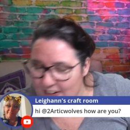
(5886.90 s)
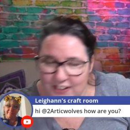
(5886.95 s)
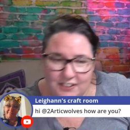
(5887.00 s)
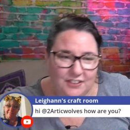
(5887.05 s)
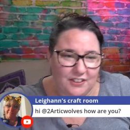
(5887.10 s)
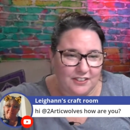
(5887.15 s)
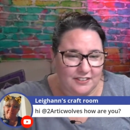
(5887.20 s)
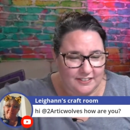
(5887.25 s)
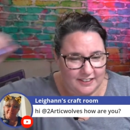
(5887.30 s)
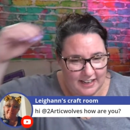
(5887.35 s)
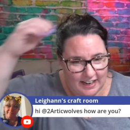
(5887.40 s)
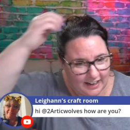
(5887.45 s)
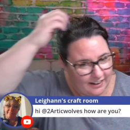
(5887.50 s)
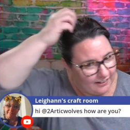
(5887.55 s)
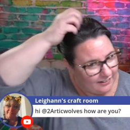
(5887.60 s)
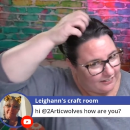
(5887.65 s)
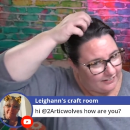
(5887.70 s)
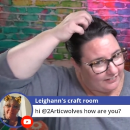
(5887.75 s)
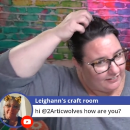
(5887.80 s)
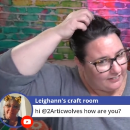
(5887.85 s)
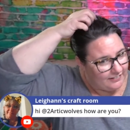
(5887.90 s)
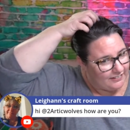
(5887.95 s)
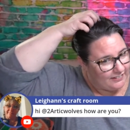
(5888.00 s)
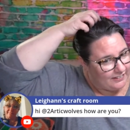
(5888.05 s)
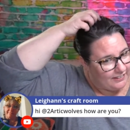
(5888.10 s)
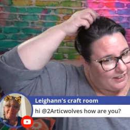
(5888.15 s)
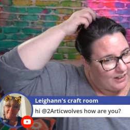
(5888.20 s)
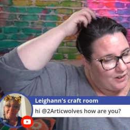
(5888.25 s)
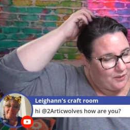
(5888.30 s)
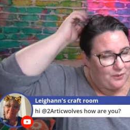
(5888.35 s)
can you tell
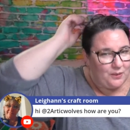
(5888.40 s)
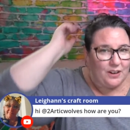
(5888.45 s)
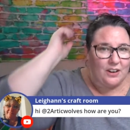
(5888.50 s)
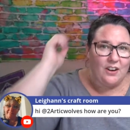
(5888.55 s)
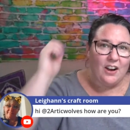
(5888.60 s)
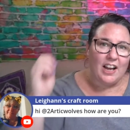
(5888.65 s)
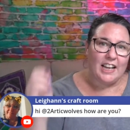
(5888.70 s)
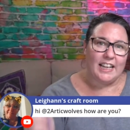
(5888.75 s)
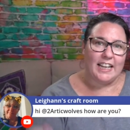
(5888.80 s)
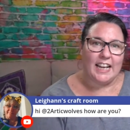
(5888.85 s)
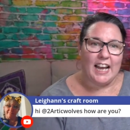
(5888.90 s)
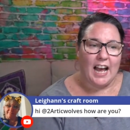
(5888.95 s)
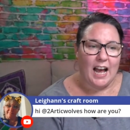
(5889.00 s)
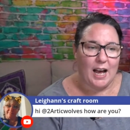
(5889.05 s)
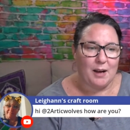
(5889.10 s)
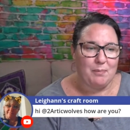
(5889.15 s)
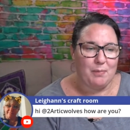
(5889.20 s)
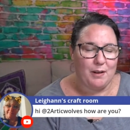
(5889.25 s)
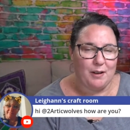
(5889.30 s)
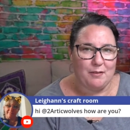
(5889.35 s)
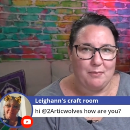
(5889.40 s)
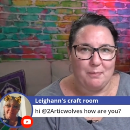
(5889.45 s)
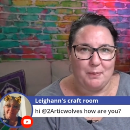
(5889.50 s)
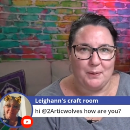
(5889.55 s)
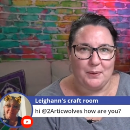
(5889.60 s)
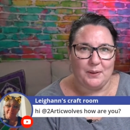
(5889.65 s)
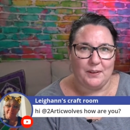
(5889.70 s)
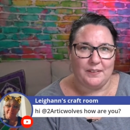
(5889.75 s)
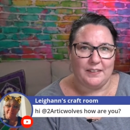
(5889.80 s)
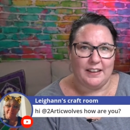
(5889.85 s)
what kind of cup I've
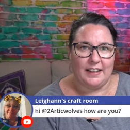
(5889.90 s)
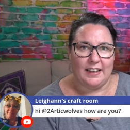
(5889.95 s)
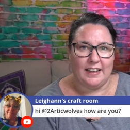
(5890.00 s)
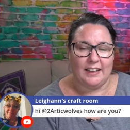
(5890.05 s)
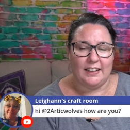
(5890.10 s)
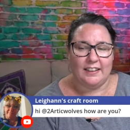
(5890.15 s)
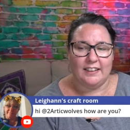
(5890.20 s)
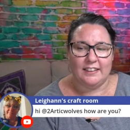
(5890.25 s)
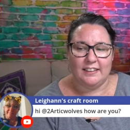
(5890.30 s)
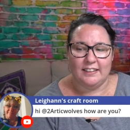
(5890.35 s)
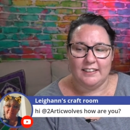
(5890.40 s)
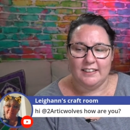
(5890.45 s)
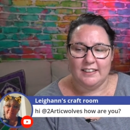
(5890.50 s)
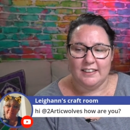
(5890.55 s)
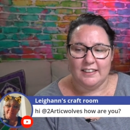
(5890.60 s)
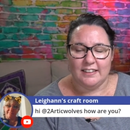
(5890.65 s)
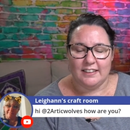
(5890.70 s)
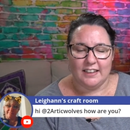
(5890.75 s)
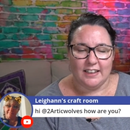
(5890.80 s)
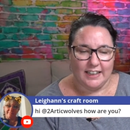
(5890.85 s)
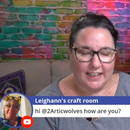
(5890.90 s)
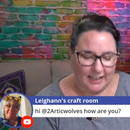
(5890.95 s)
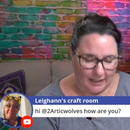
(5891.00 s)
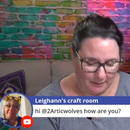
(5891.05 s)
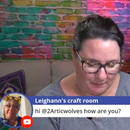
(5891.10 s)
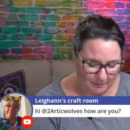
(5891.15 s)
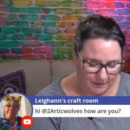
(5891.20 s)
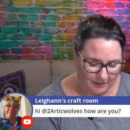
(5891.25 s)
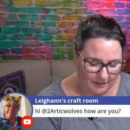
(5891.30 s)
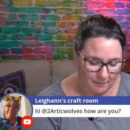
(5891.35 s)
put on there that
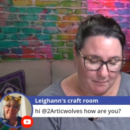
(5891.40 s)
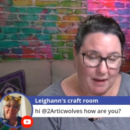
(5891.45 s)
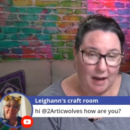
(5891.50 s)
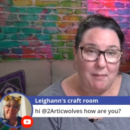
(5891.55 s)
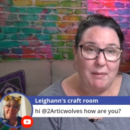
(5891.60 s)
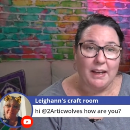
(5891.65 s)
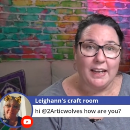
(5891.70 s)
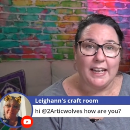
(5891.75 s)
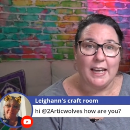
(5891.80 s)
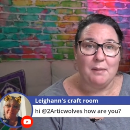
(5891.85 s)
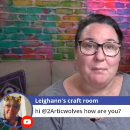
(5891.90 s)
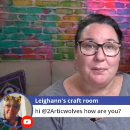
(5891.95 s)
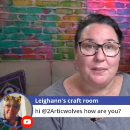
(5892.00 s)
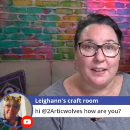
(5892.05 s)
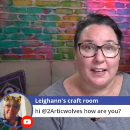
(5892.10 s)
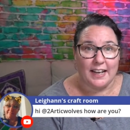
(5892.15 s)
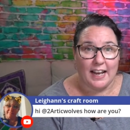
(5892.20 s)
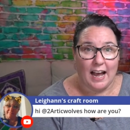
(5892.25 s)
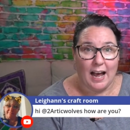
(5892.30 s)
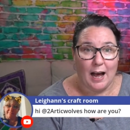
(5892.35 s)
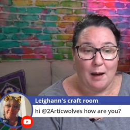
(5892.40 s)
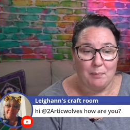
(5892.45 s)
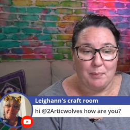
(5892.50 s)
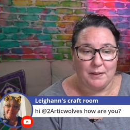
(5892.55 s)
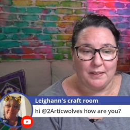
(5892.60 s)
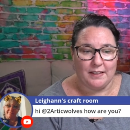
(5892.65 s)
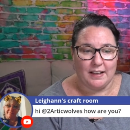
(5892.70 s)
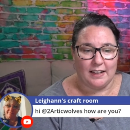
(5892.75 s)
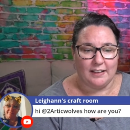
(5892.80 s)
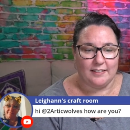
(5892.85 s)
keeps maybe it keeps the cup
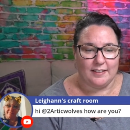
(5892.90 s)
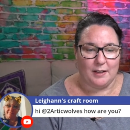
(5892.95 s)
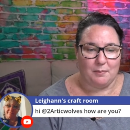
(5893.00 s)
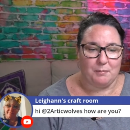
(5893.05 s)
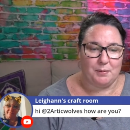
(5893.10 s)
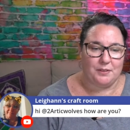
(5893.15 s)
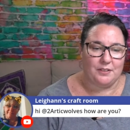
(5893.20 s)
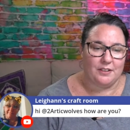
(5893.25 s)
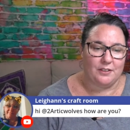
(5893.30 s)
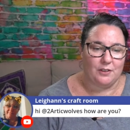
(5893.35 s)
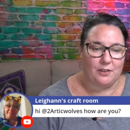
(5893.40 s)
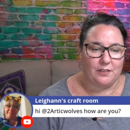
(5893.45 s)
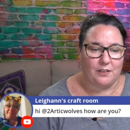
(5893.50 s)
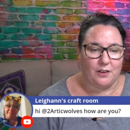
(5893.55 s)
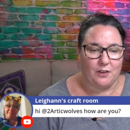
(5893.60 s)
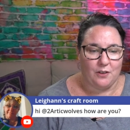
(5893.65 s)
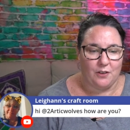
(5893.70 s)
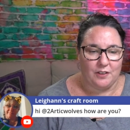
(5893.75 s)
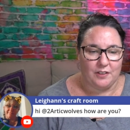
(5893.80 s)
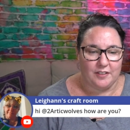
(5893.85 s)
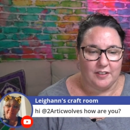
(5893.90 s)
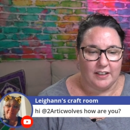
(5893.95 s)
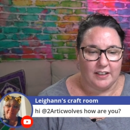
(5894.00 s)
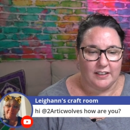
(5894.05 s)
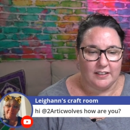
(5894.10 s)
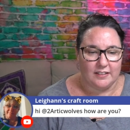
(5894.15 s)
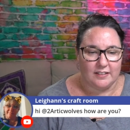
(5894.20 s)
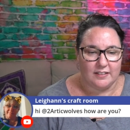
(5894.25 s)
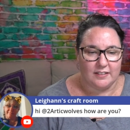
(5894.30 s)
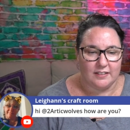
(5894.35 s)
at that temperature, not the
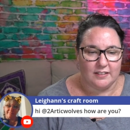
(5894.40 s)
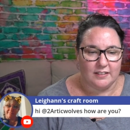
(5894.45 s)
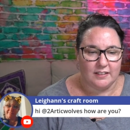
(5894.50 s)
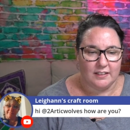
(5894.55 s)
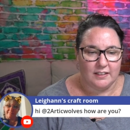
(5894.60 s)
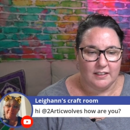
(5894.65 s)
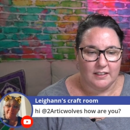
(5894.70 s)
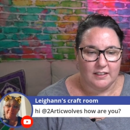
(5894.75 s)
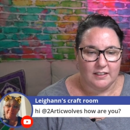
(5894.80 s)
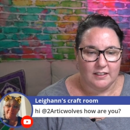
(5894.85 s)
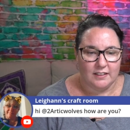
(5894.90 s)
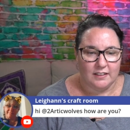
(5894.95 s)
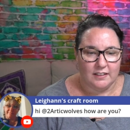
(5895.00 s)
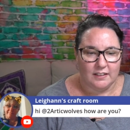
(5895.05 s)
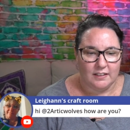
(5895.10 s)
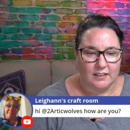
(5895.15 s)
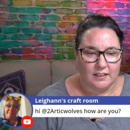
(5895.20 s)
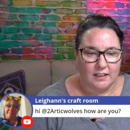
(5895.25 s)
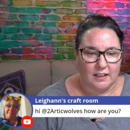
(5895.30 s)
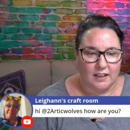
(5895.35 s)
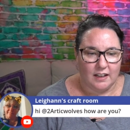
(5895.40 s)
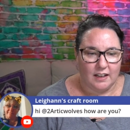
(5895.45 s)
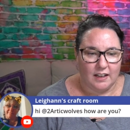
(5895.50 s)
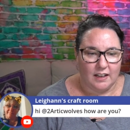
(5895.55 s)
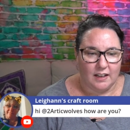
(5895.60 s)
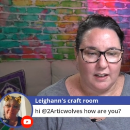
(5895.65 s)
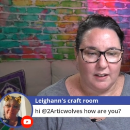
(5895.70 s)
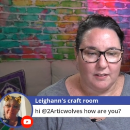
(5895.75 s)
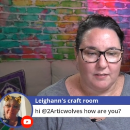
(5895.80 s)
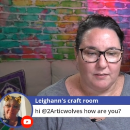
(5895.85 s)
contents.
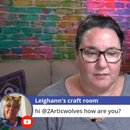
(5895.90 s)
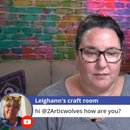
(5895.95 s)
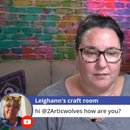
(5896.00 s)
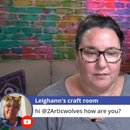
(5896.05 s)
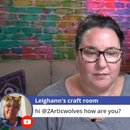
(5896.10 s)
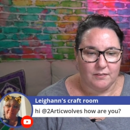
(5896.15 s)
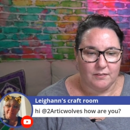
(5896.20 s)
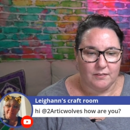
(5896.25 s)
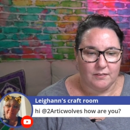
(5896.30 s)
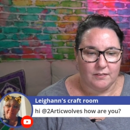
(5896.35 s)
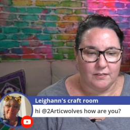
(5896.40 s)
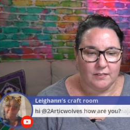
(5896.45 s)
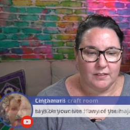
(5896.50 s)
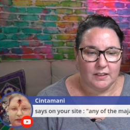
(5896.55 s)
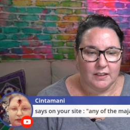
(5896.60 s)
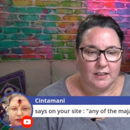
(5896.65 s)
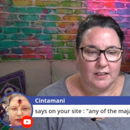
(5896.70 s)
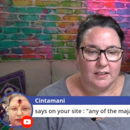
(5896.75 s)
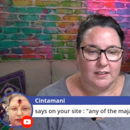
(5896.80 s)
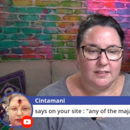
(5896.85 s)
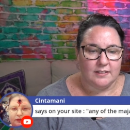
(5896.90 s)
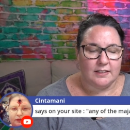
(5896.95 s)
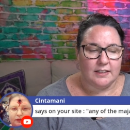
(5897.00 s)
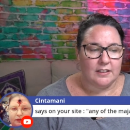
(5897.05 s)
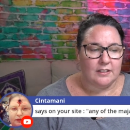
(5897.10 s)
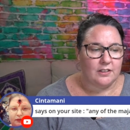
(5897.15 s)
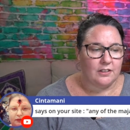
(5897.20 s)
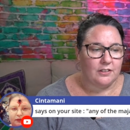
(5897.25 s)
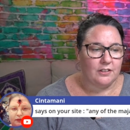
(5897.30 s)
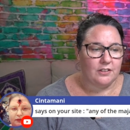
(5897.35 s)
Um,
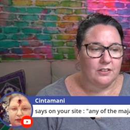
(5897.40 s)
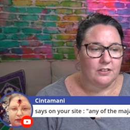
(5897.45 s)
says on his